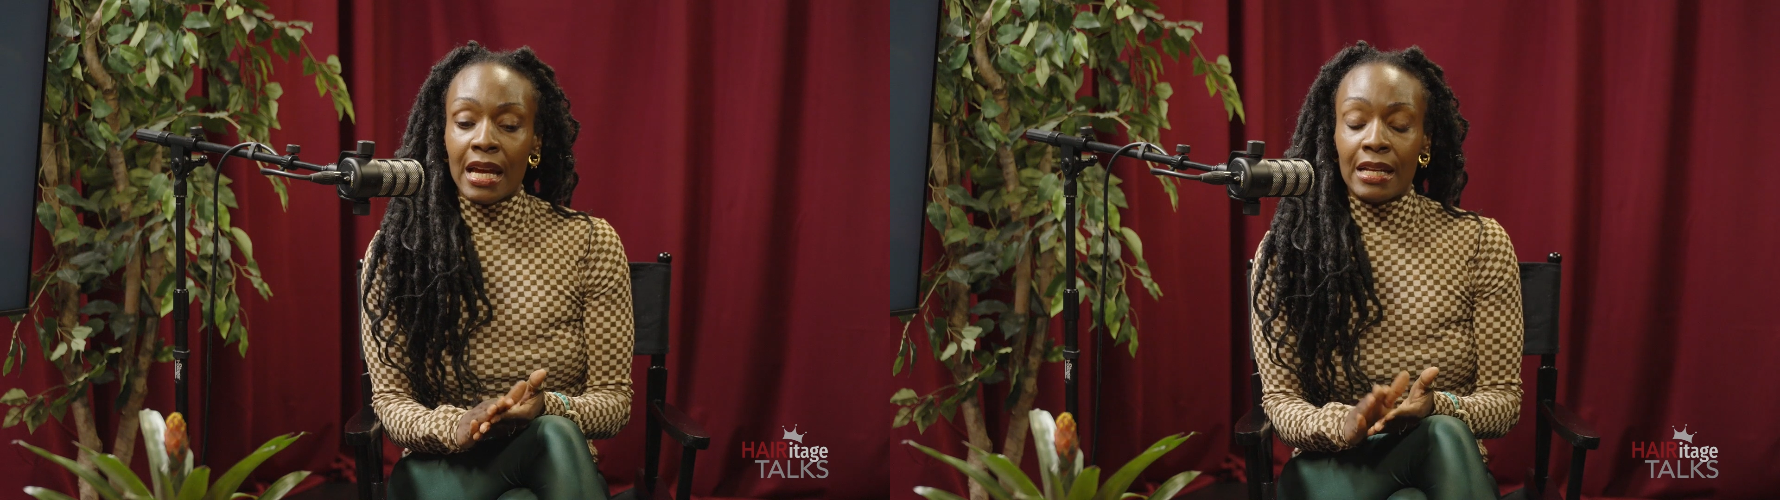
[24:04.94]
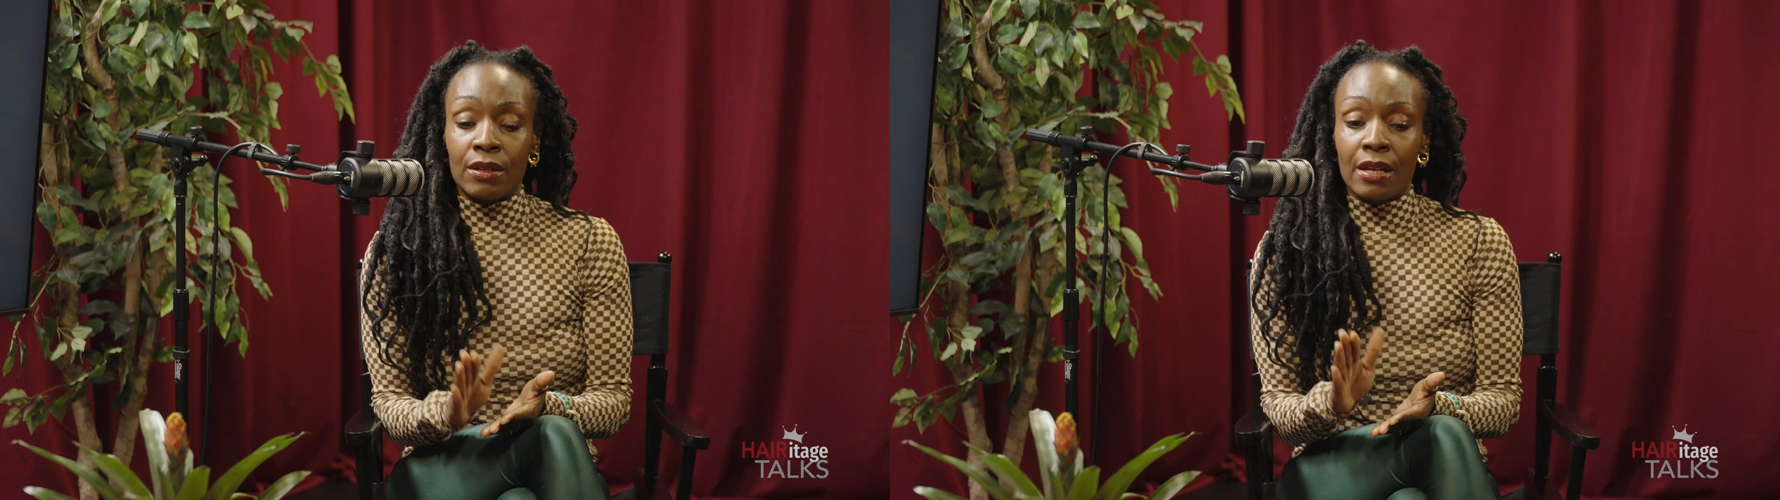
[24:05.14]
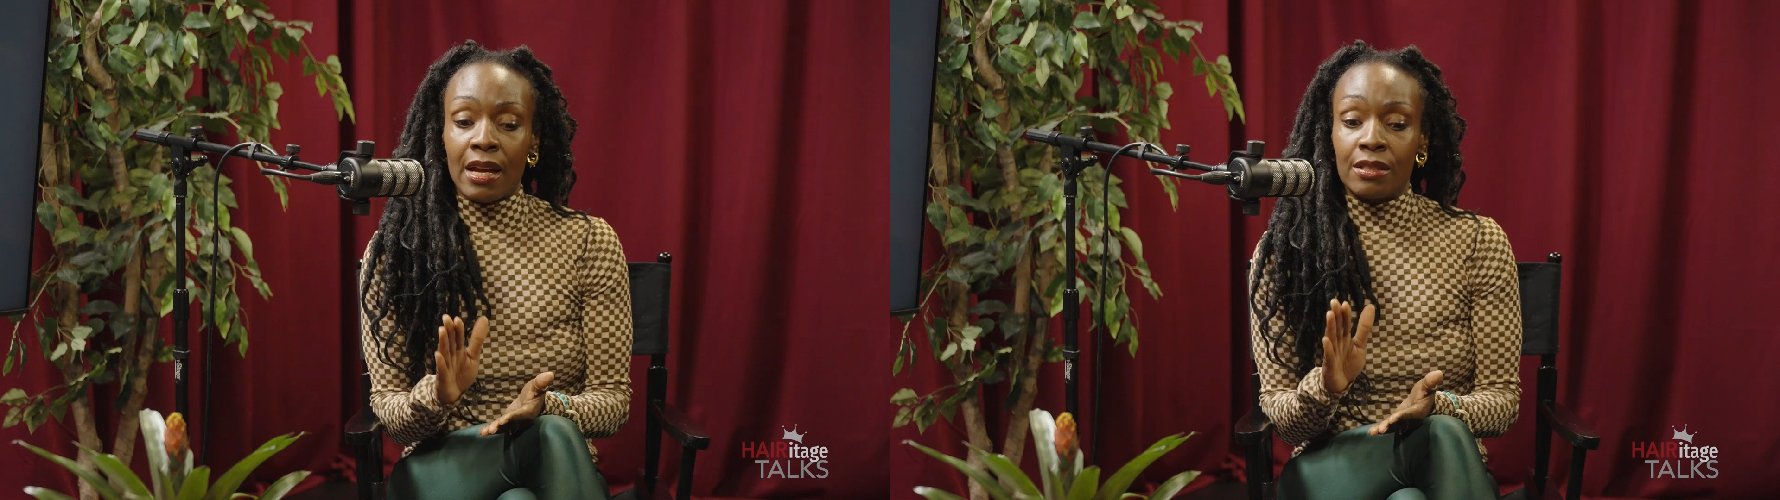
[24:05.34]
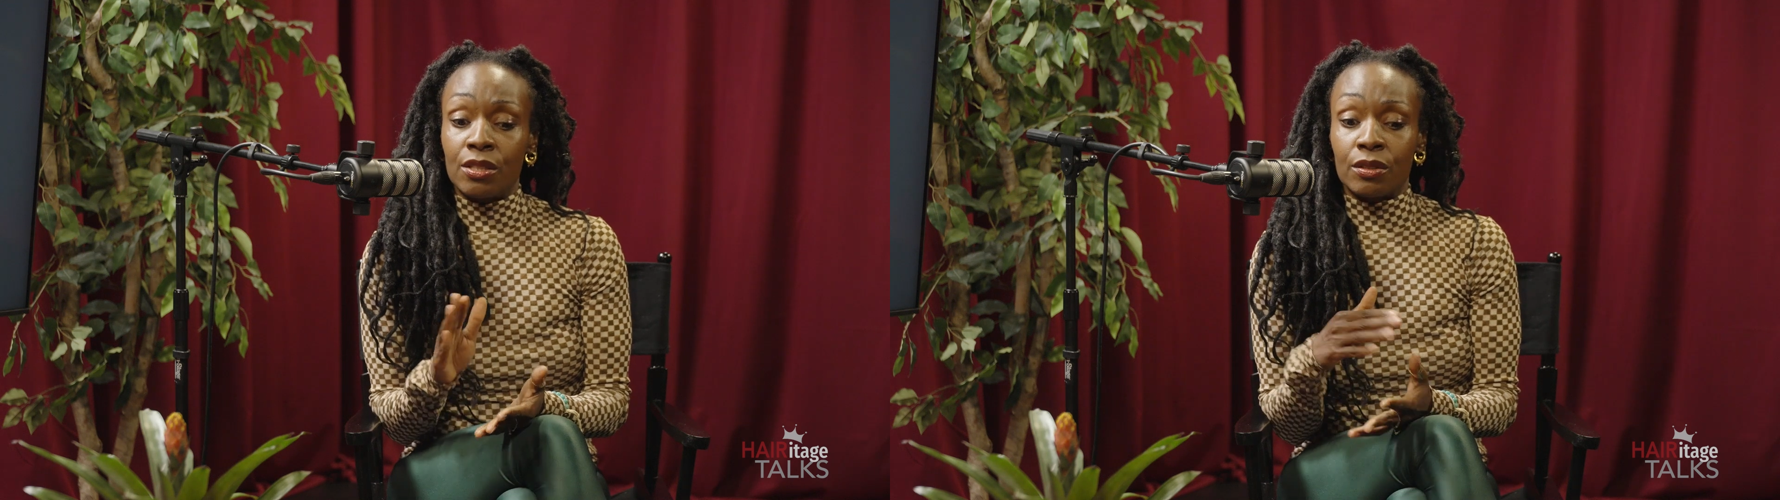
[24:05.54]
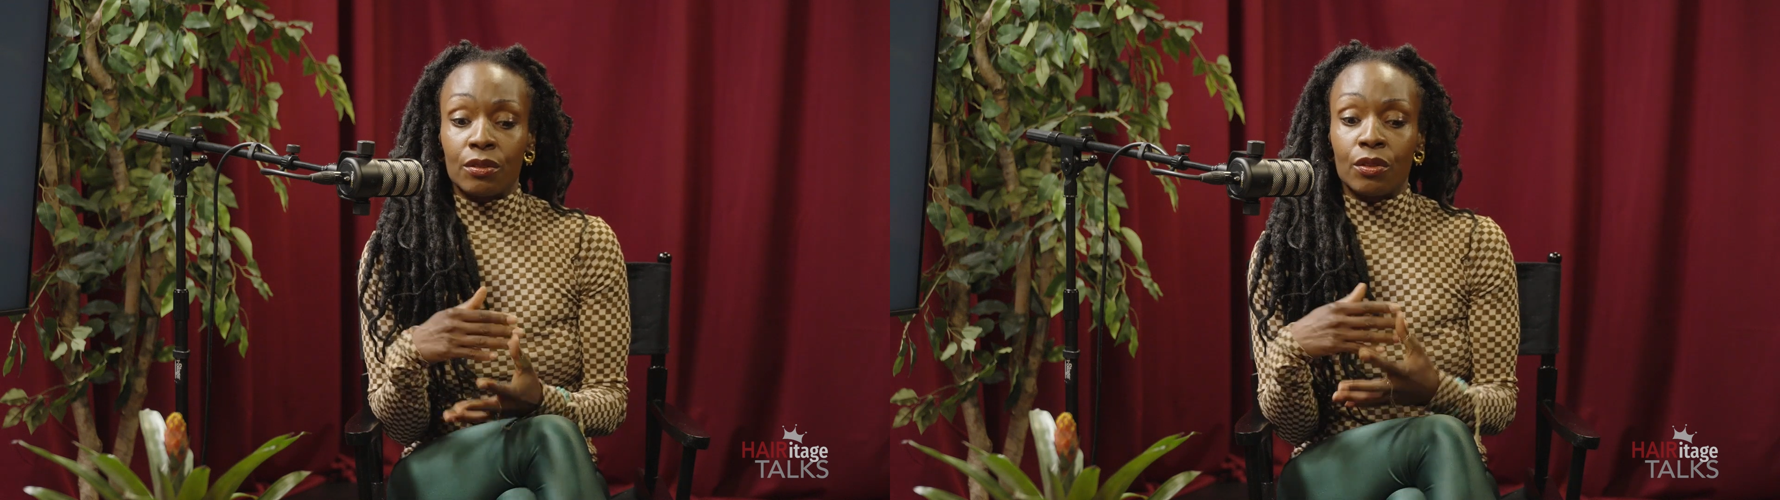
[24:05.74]

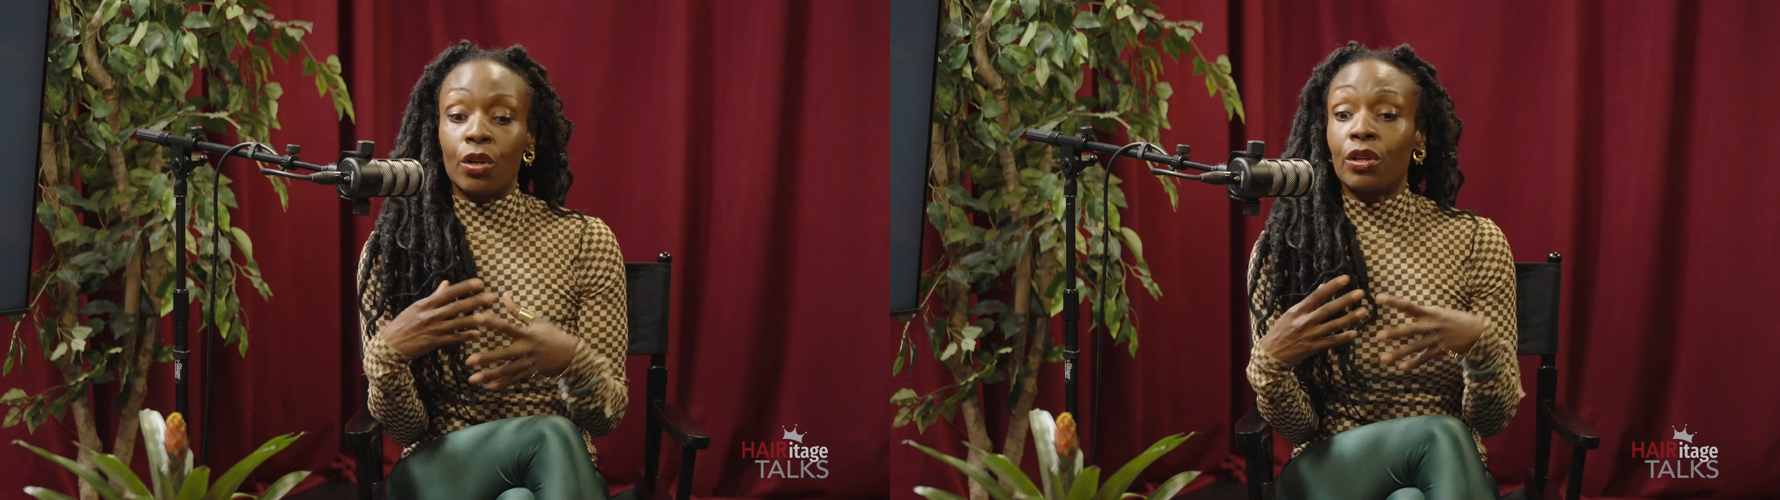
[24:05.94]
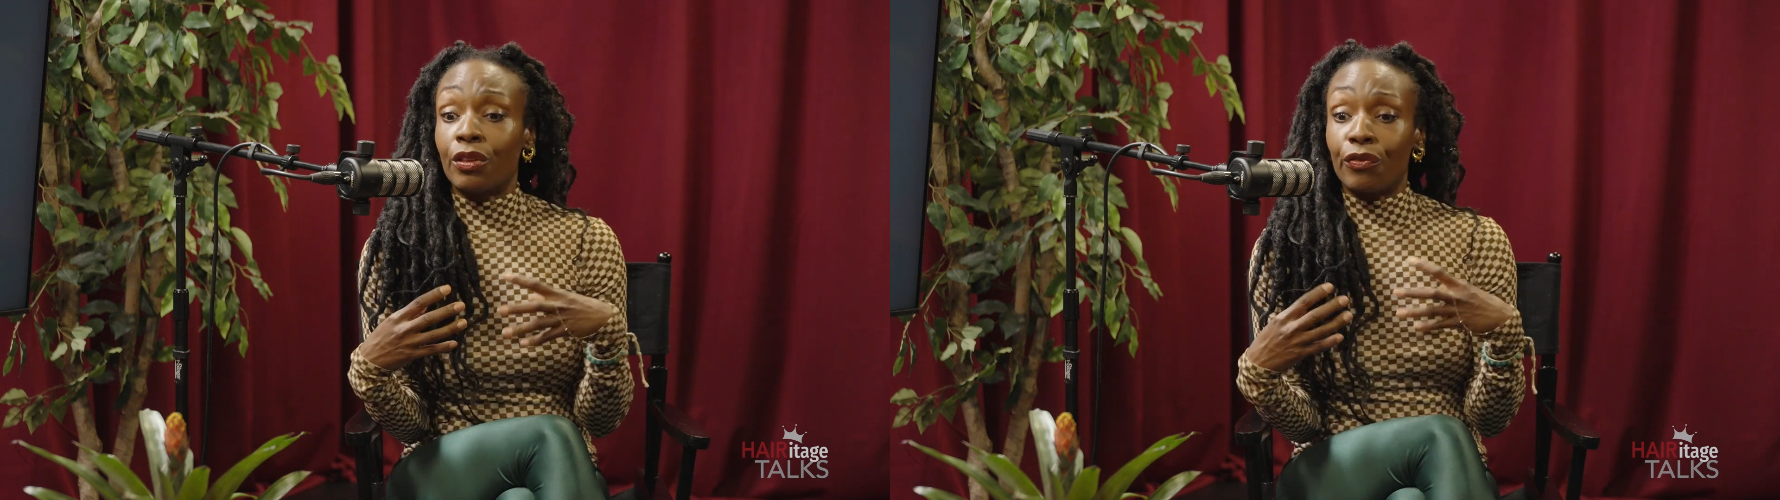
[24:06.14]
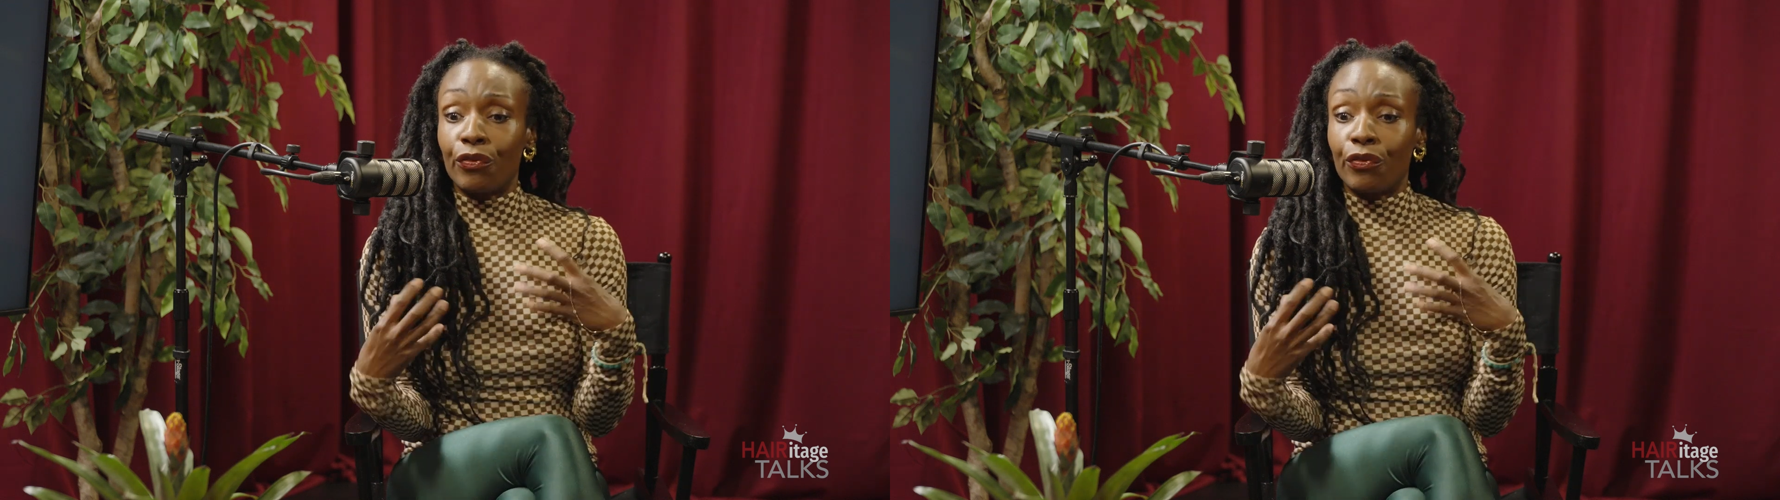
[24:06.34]
and cook the